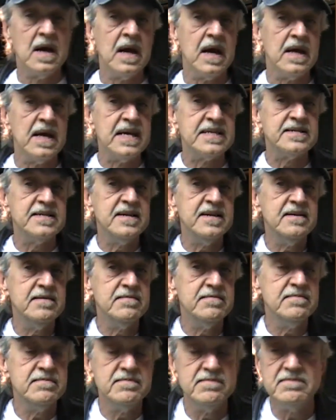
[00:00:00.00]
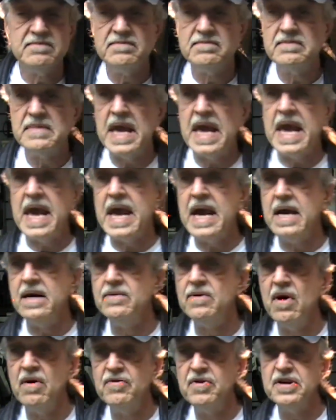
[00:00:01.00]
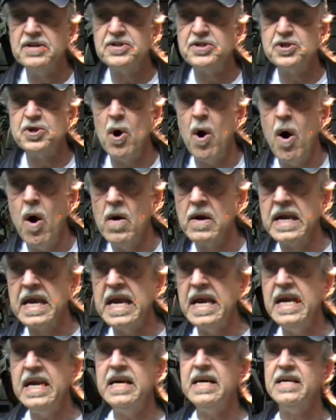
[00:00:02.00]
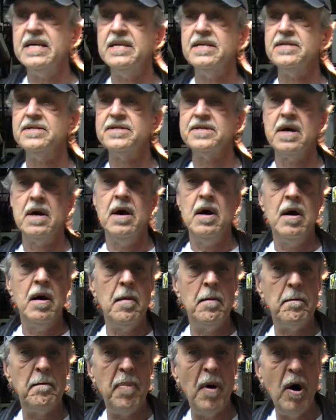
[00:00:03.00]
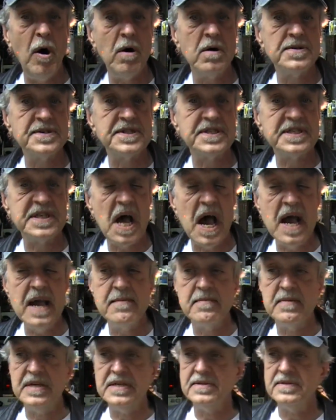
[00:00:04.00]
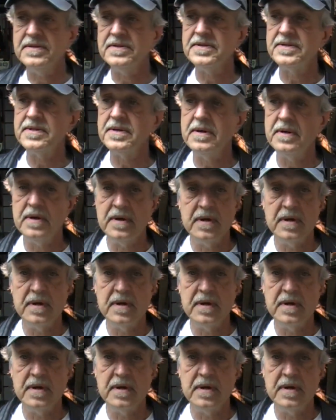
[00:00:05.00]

That's it. And the song is Paul Simon's